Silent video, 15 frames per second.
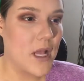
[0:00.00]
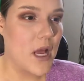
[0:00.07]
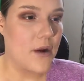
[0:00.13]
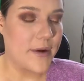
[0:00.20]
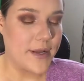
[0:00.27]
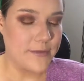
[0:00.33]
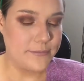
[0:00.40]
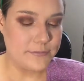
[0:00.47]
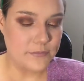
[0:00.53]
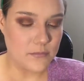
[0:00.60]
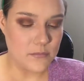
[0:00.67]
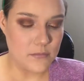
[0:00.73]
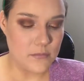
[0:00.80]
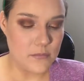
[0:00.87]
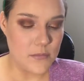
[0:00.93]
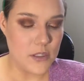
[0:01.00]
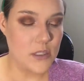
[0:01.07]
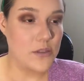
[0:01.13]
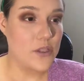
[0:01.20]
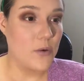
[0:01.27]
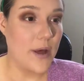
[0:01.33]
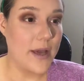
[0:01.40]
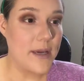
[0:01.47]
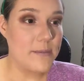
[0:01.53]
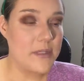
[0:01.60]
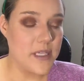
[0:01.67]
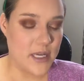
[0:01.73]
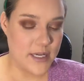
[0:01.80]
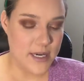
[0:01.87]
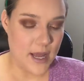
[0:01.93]
Alright, so I am
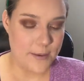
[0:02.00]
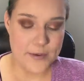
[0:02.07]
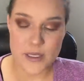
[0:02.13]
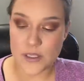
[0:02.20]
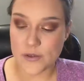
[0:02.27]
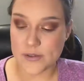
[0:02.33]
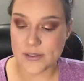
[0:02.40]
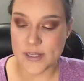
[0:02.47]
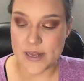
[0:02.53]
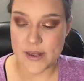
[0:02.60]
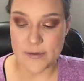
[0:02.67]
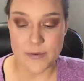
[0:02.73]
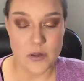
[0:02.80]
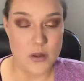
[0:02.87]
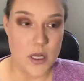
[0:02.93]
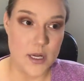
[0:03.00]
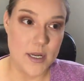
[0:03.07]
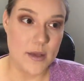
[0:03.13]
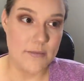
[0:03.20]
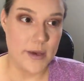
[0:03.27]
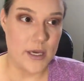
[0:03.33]
done. I'm going to use the Milani